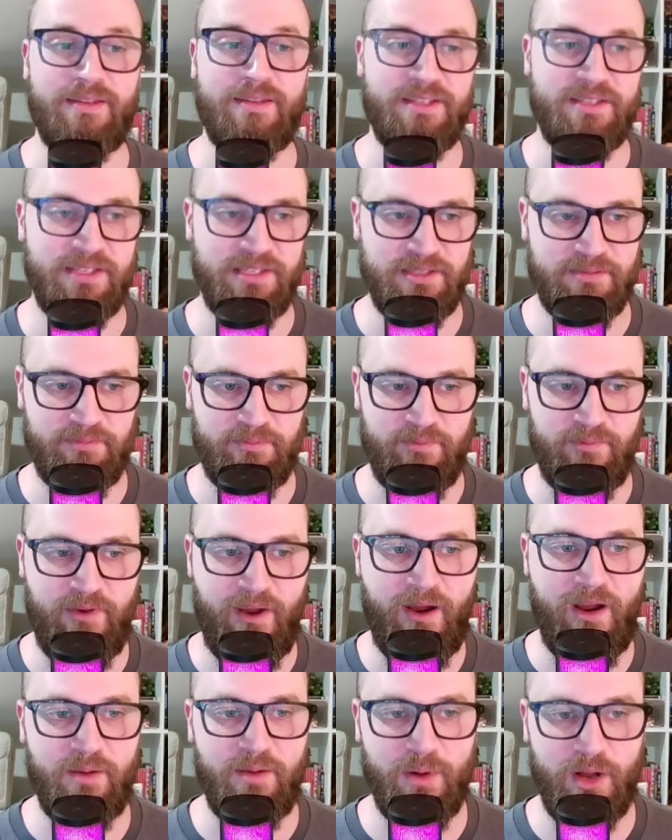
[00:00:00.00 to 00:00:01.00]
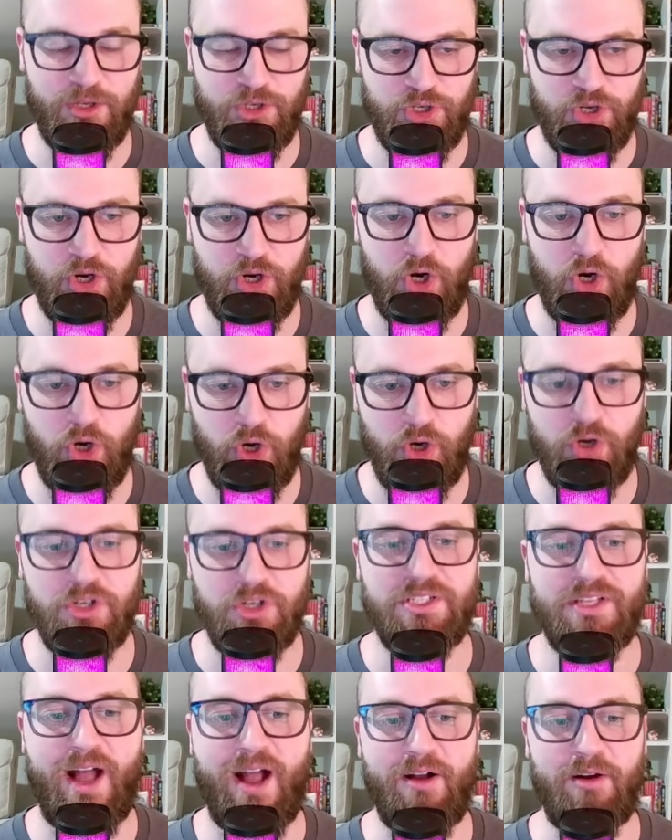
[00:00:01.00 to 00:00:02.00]
This is very much her
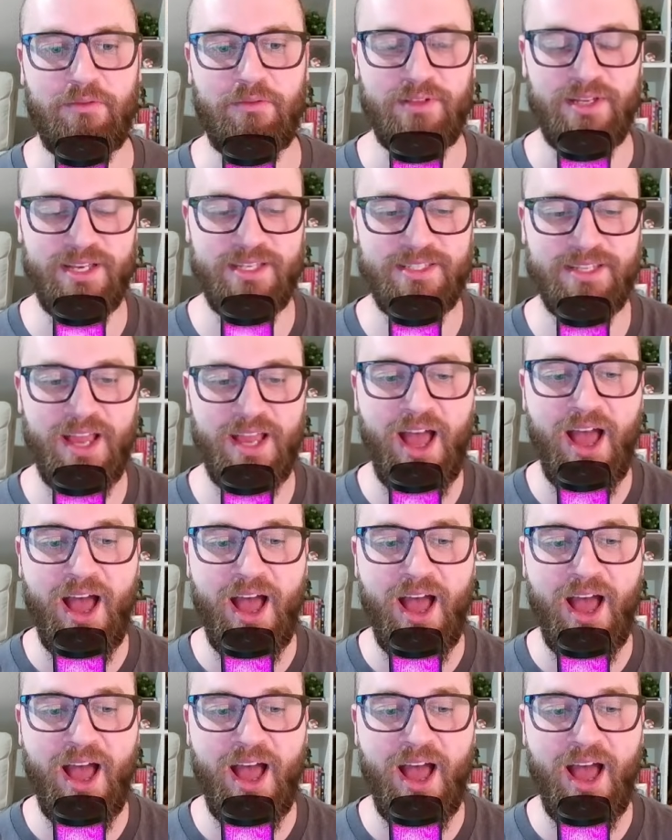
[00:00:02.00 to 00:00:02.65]
style of list.